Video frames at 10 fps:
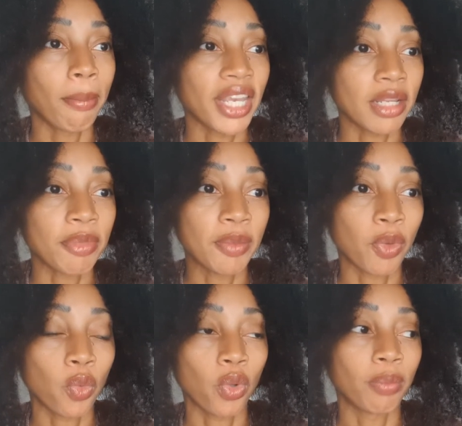many
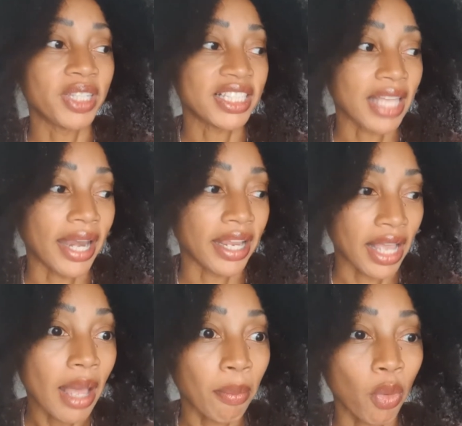people will be
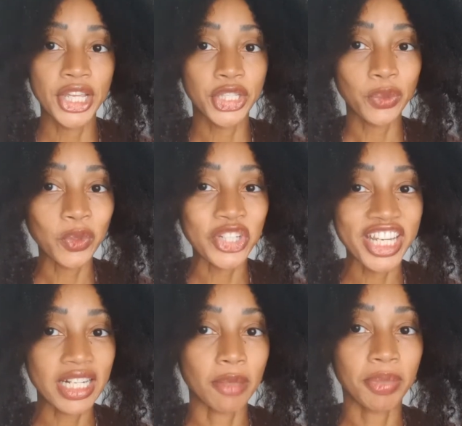signing up. You will
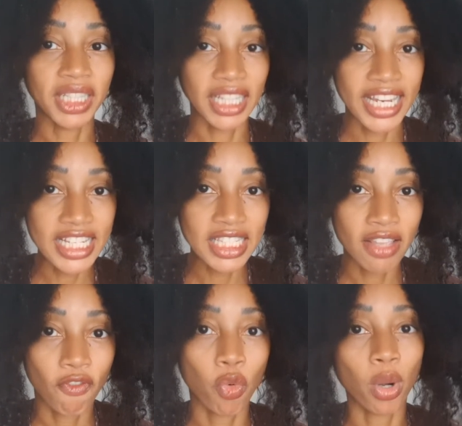need a place
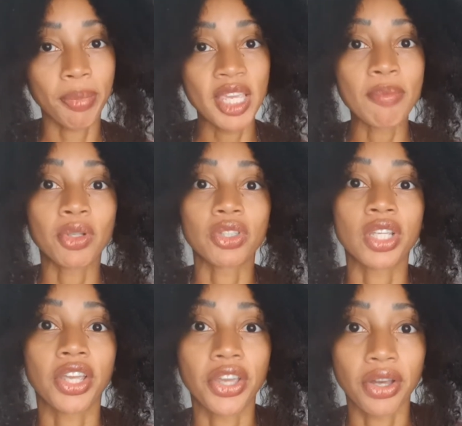for people
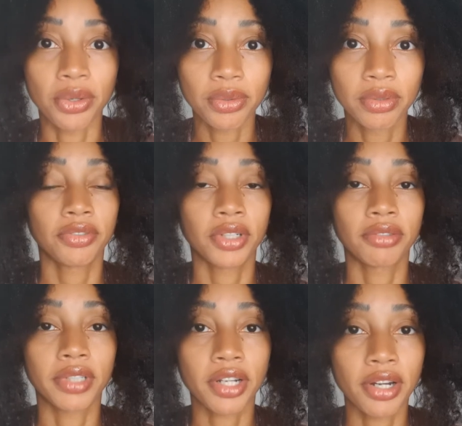to go, for
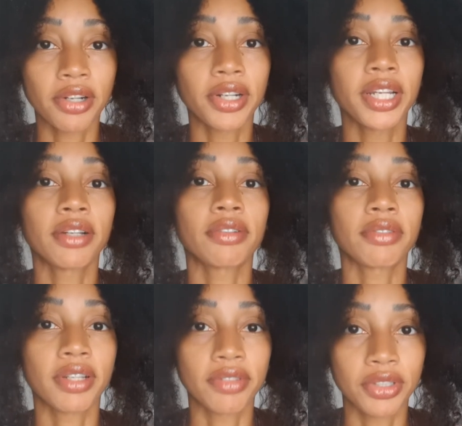a recurring
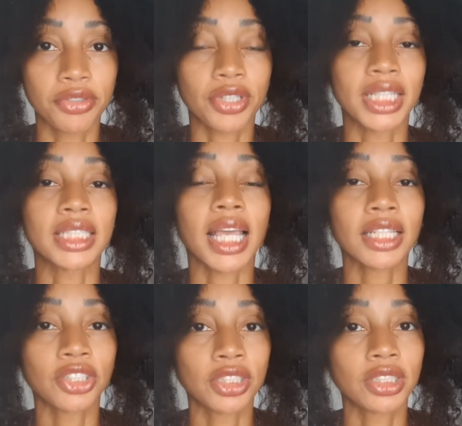revenue
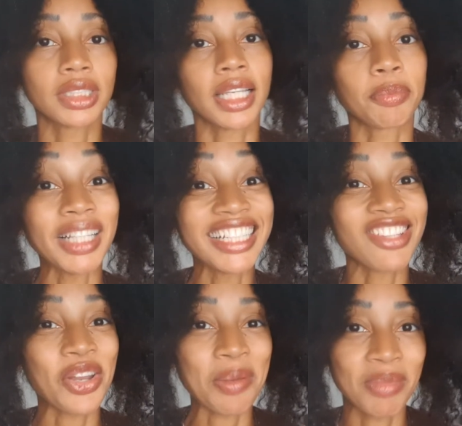transaction to take
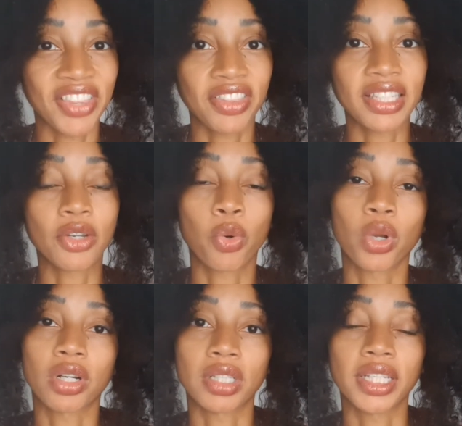place on a monthly,
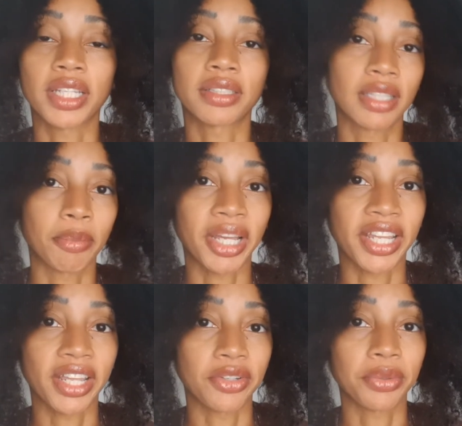quarterly,
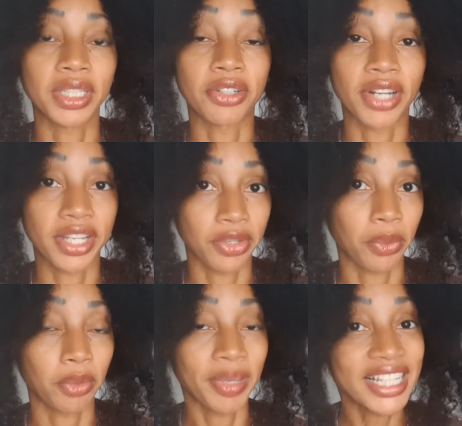semi-annually, or
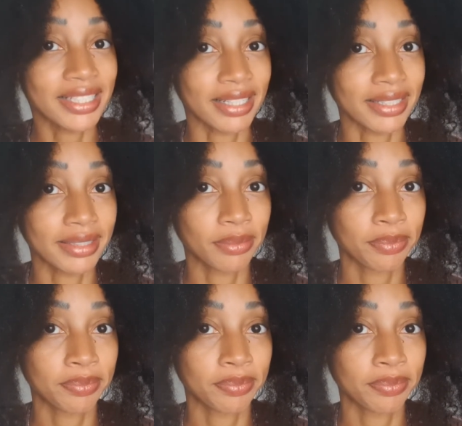annual basis.